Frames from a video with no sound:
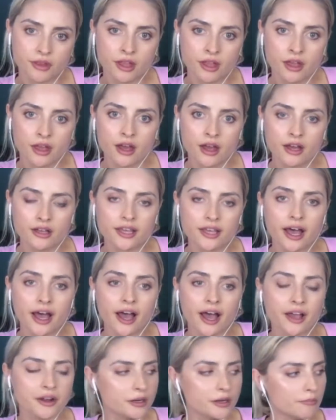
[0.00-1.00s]
Yeah, I
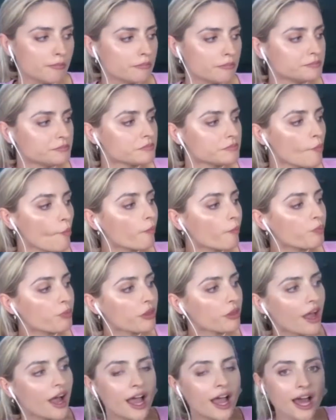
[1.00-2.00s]

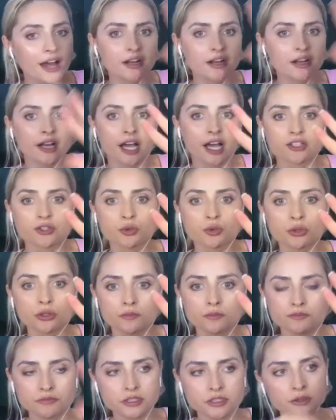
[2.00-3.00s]
had it in high school.
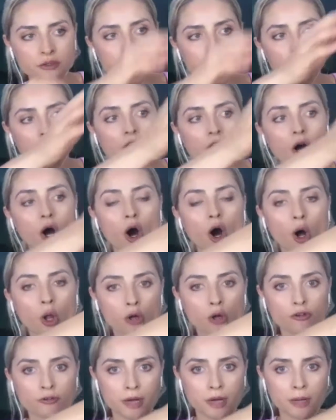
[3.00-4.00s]
It would be like all
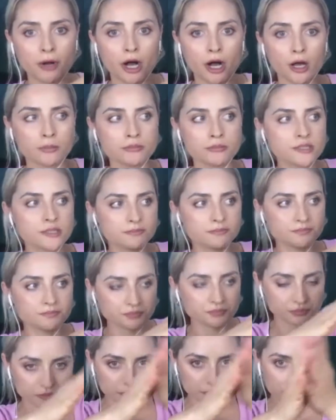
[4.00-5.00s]
over my palms.
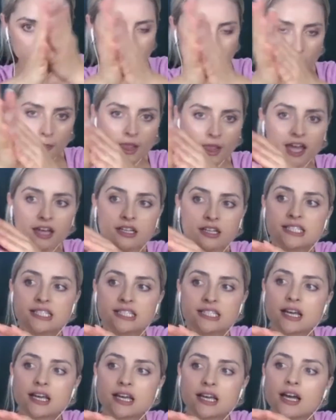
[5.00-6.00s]
And it's
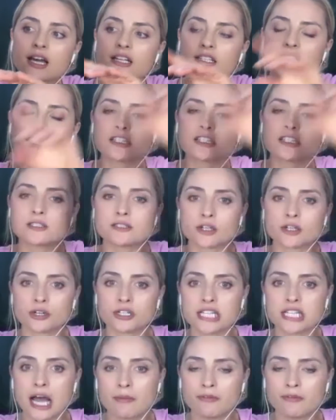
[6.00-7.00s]
a certain
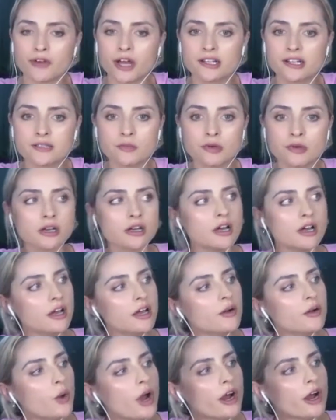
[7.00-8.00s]
type of eczema
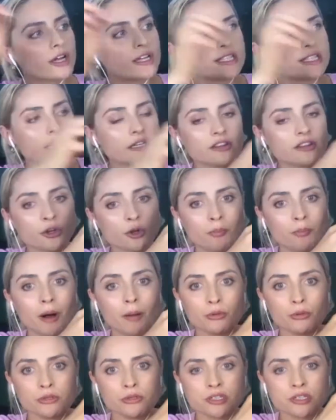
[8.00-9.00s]
where it's like little
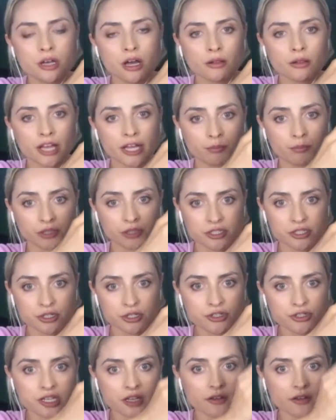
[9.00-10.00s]
bubbles, like blisters,
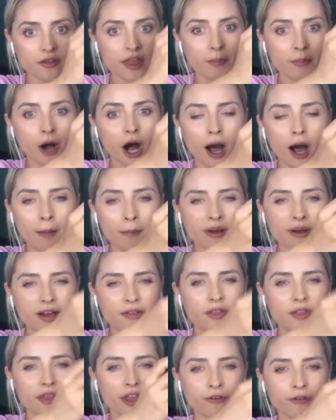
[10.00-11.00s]
and then they pop and then
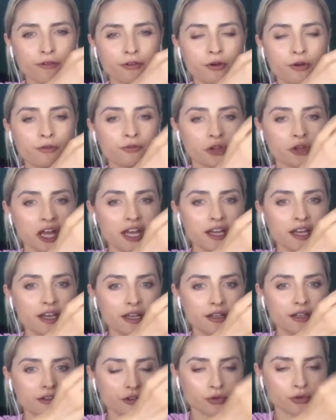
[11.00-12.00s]
they flake
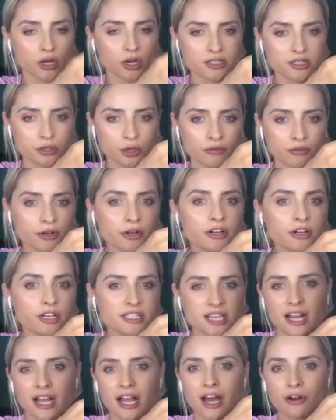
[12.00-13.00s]
and crust over. It's like
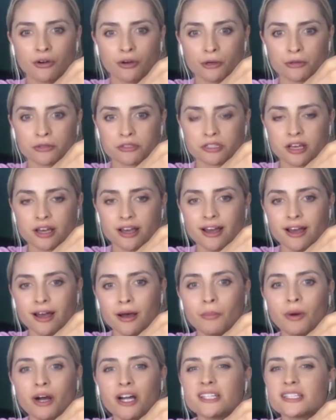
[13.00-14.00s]
kind of gross.
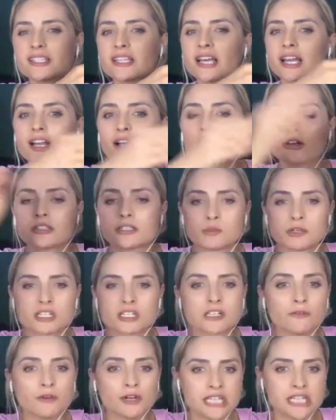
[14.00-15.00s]
But it's like a
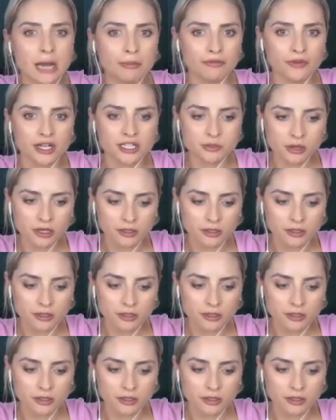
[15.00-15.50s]
specific type of eczema.